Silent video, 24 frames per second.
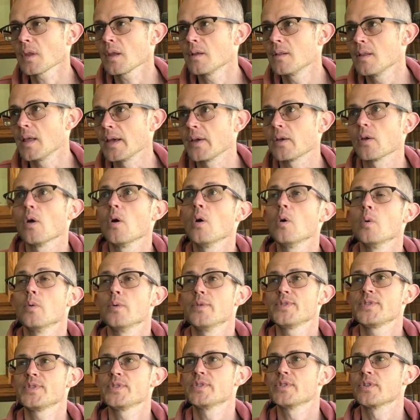like, oh,
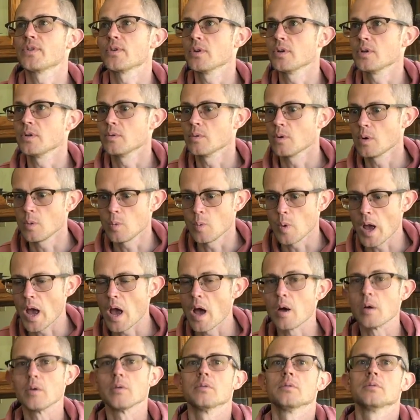this is good. Oh,
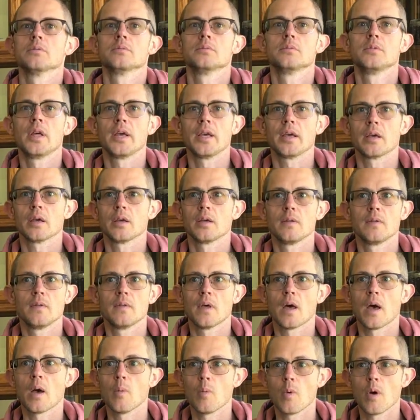wow. Like,
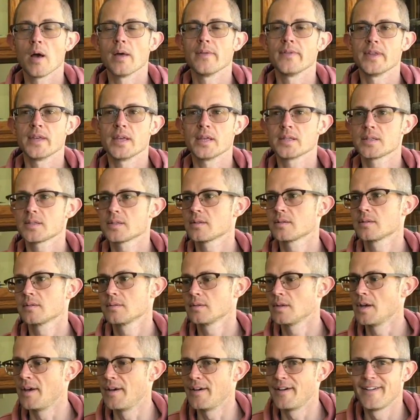I want this.
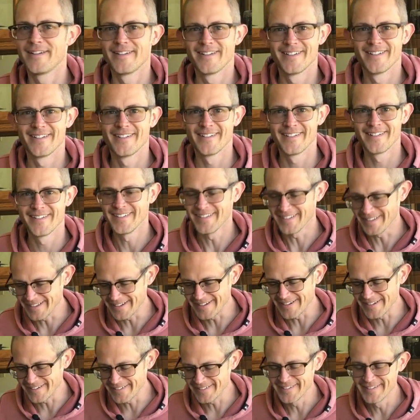You
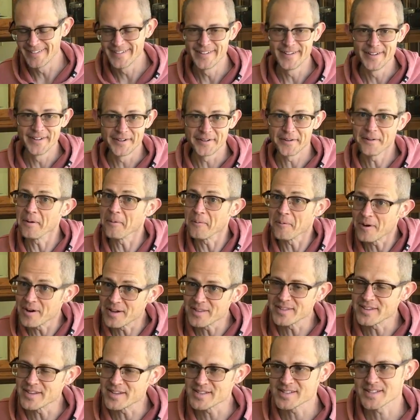know, I want
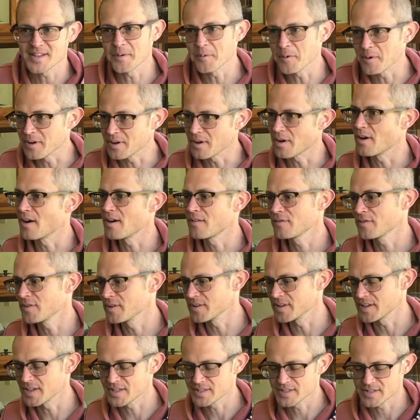this. I want to offer
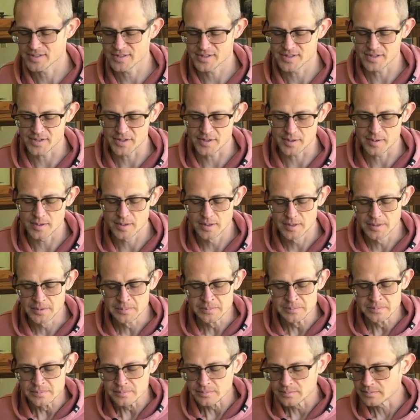this. So
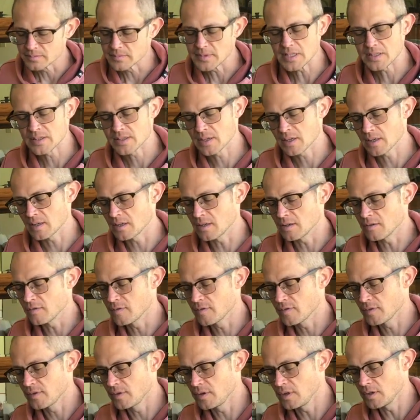that's kind
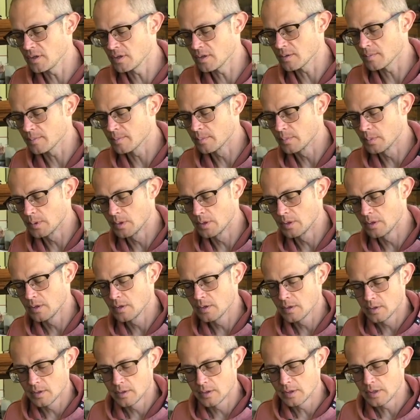of, you know,
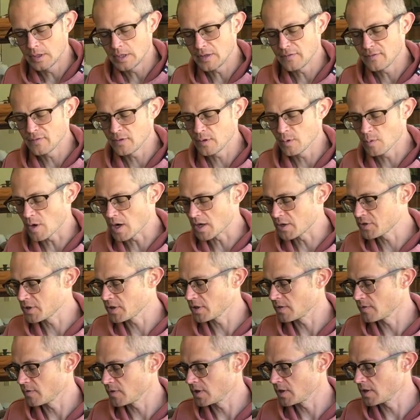if you're watching
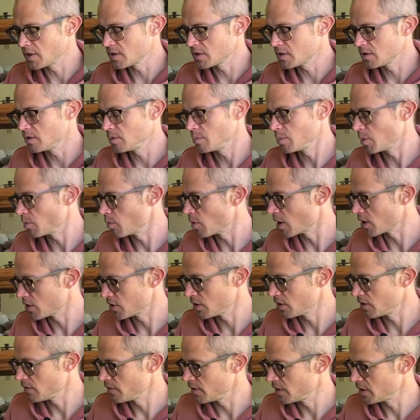the videos and you've been
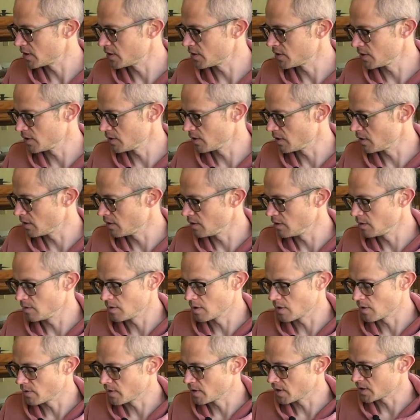watching the videos, you
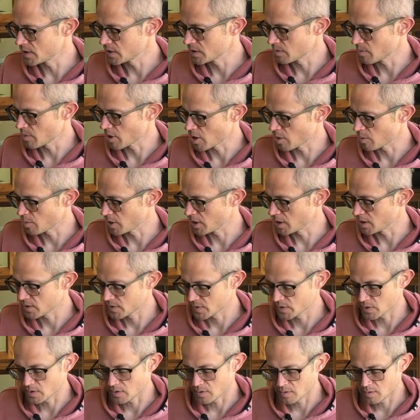know this about me.
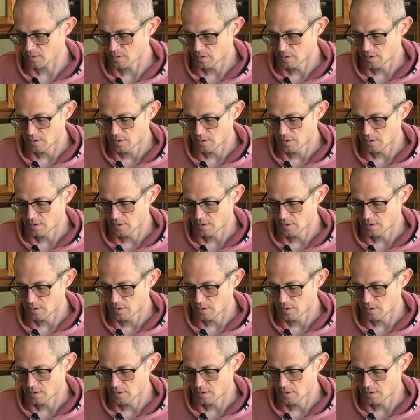So